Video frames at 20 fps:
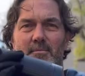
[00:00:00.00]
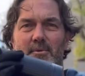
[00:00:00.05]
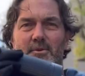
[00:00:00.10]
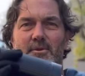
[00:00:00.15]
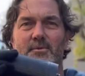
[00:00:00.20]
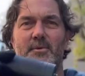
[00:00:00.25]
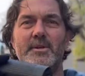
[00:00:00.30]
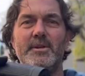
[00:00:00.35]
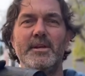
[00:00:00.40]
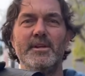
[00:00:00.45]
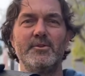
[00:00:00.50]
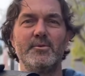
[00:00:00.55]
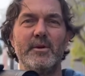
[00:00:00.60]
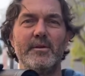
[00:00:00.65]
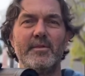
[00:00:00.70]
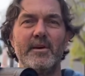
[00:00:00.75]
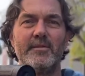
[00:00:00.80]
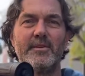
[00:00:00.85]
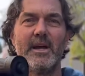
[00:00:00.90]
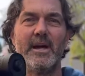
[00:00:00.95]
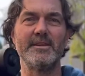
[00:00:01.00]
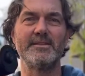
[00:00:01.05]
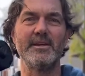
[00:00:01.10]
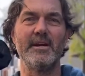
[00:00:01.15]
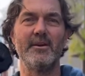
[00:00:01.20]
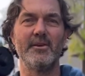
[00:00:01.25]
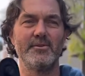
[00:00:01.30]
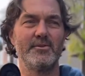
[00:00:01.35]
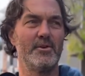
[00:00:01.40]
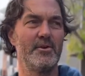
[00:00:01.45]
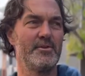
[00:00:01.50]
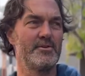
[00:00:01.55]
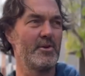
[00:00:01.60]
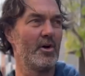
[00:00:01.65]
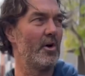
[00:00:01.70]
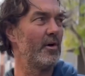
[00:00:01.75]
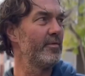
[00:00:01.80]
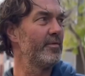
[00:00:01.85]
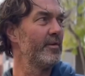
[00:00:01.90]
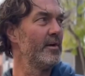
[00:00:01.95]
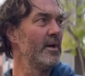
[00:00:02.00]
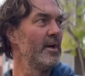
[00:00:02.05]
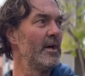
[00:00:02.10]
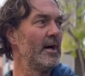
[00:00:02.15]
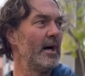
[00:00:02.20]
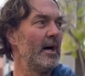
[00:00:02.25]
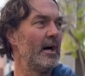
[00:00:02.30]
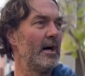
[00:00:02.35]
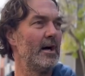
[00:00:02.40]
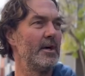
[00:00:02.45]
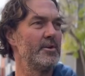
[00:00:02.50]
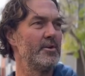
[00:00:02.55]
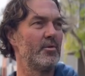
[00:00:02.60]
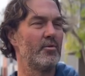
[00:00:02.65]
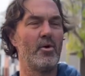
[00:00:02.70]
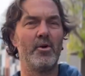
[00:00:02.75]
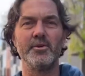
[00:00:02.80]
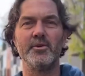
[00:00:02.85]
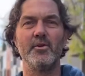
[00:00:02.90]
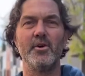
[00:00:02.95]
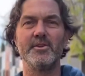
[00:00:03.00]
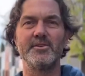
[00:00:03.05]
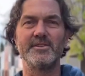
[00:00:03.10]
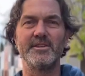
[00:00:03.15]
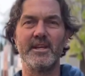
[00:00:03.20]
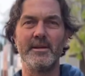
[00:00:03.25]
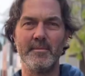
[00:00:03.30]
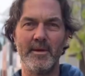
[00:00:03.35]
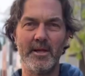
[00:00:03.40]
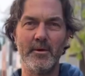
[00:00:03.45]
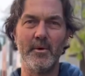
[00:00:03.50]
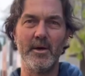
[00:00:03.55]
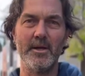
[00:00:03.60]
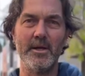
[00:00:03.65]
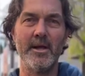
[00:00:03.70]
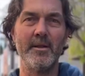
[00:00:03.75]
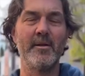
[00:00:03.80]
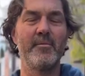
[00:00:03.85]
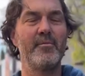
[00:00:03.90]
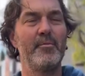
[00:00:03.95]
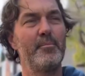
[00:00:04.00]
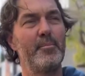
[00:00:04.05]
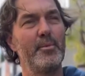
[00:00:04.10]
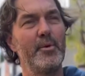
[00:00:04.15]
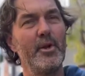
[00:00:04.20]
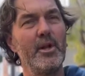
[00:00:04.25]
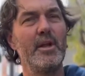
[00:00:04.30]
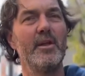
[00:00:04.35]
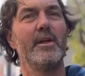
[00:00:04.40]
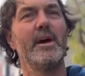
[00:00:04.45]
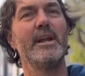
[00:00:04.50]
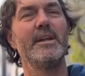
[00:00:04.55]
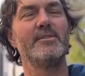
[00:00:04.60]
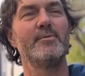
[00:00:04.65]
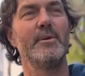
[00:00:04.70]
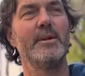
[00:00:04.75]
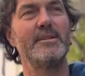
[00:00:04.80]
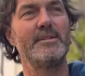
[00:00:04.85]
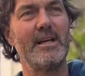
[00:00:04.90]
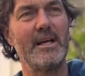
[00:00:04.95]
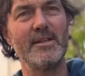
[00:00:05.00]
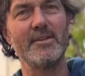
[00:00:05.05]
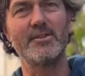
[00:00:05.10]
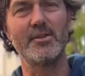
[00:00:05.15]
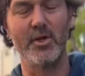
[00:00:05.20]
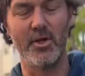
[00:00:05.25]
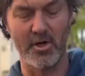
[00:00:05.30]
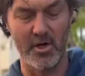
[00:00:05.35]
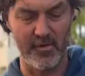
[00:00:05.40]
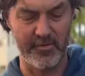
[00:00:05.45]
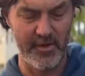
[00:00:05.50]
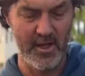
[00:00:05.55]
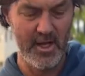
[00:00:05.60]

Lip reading: Because when you hit 25 Ks an hour and it turns off, you're on your own steam anyway. And the beauty of that is when it does turn off,